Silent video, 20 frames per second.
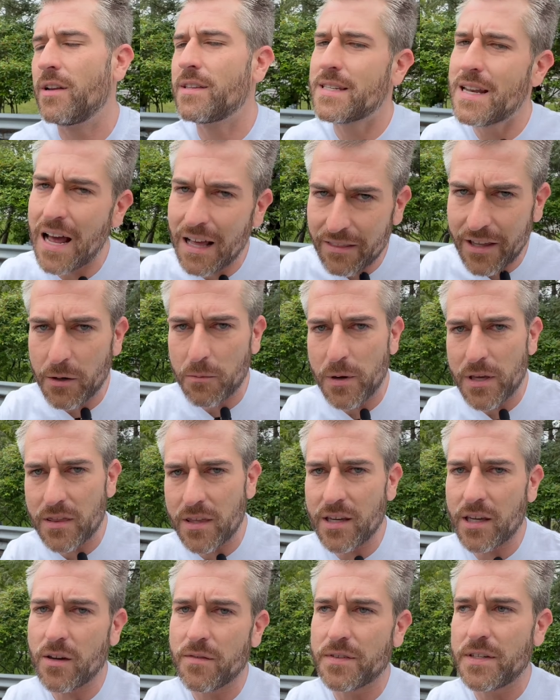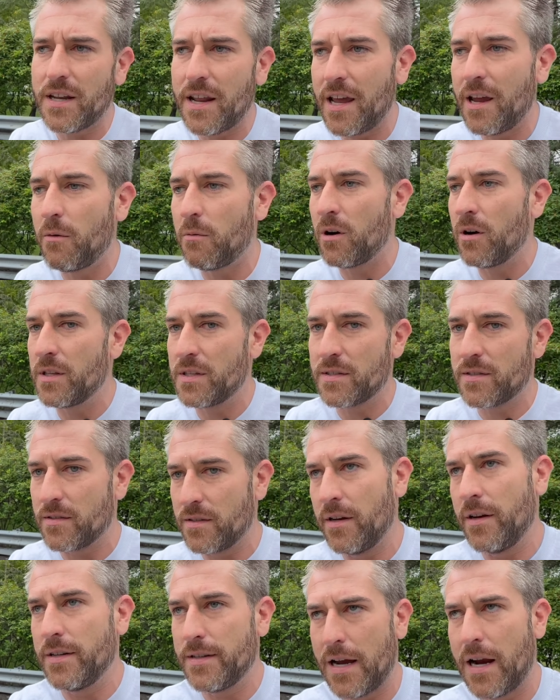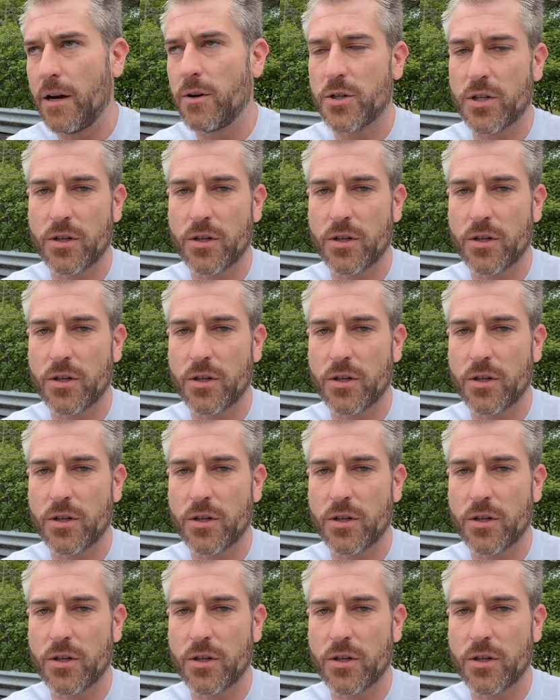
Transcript: It's not like we think of today where it's an entire